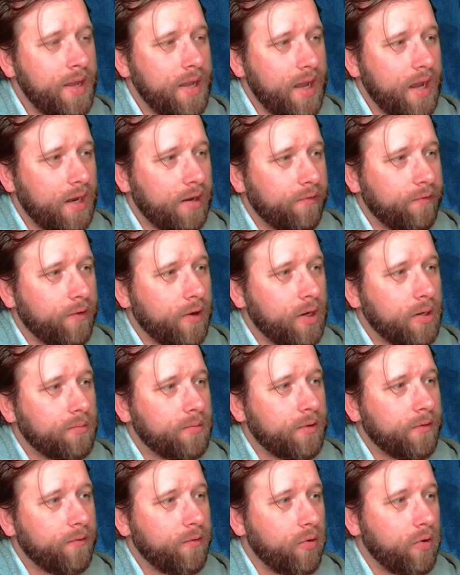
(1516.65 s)
and
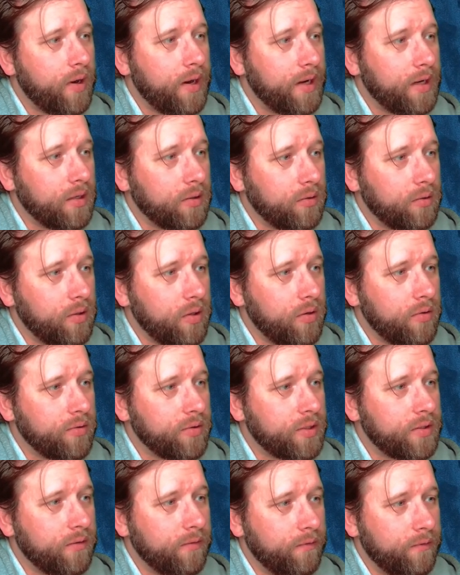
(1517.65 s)
affirmed for a
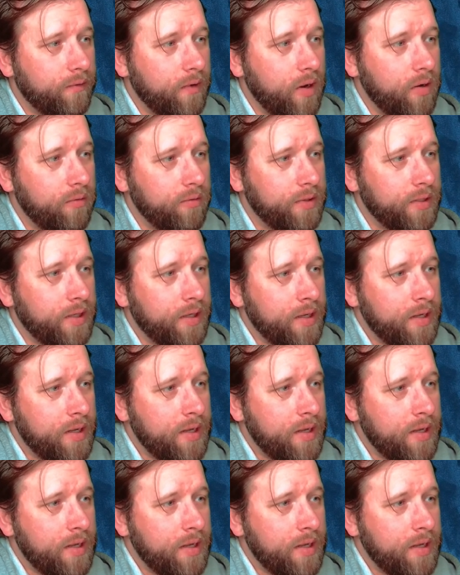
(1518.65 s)
close vote.